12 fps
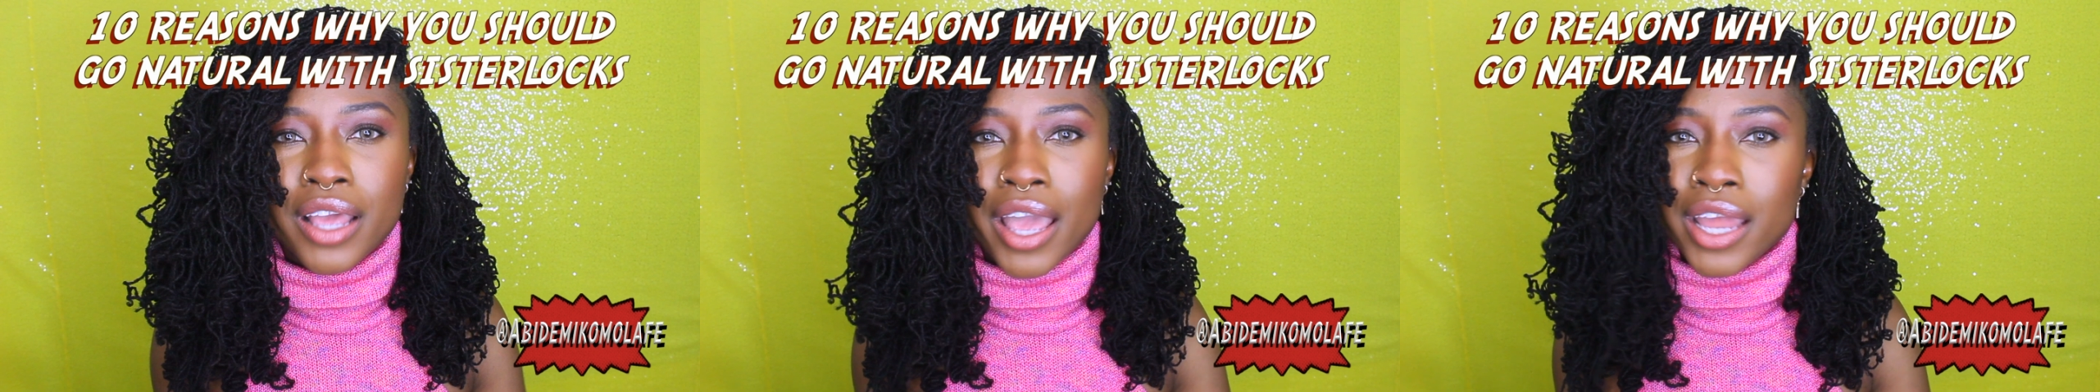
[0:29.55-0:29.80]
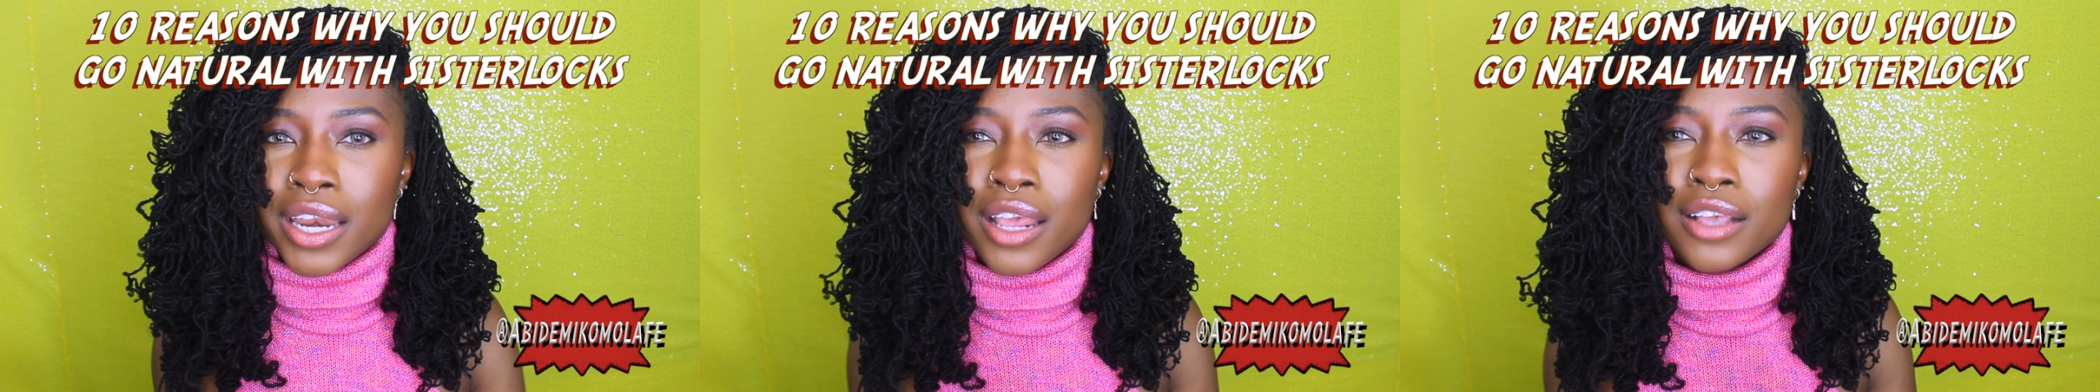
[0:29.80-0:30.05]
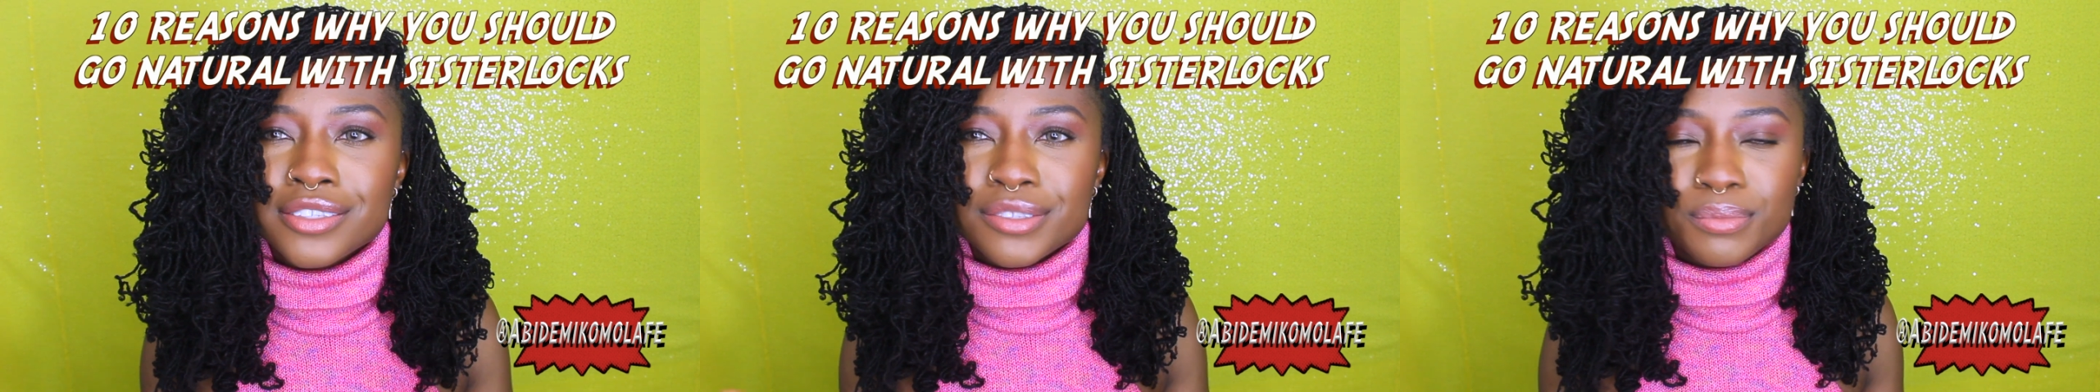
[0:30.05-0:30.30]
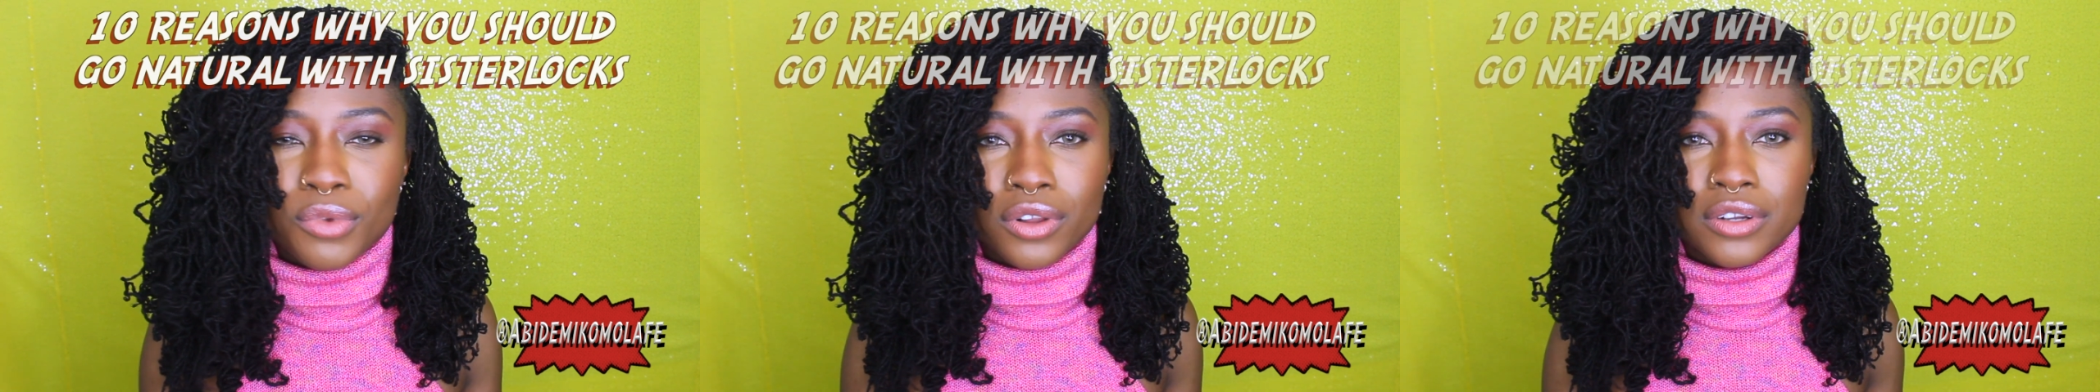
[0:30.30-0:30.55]
any
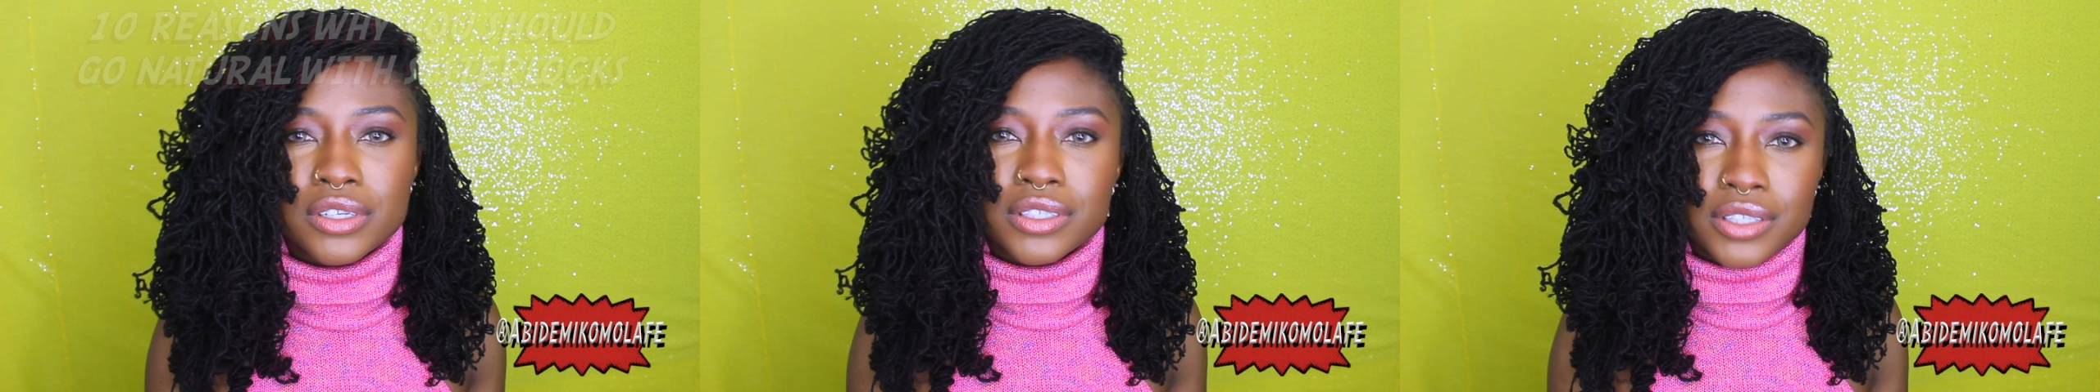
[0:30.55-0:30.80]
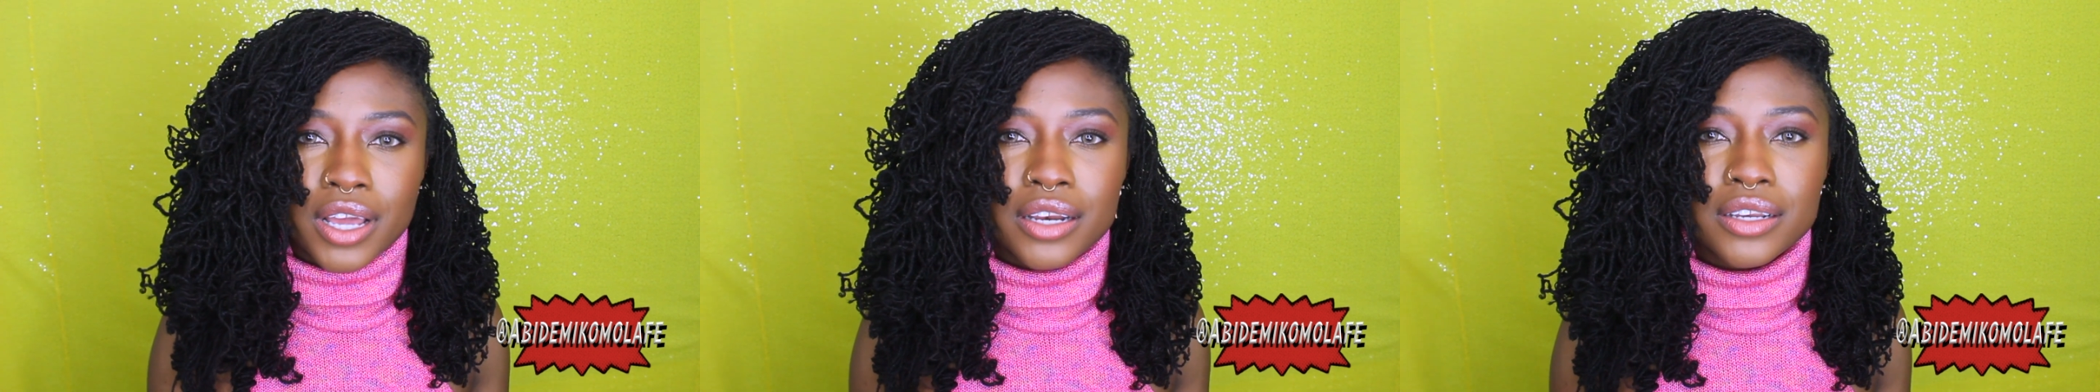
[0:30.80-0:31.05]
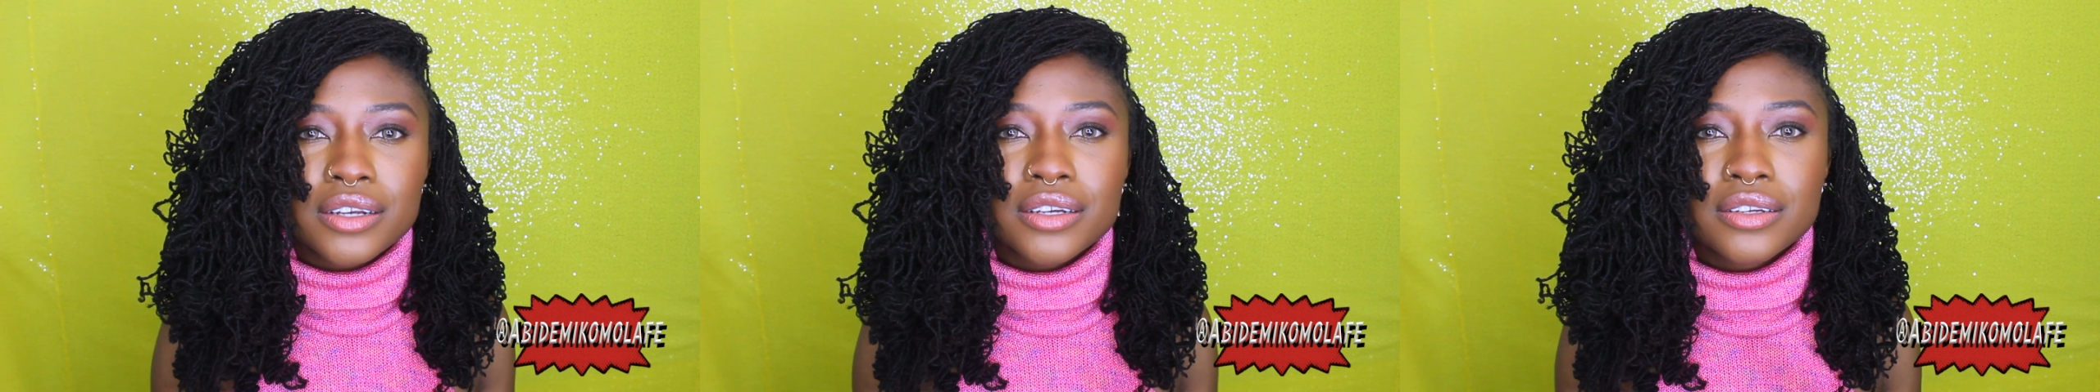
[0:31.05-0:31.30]
smaller set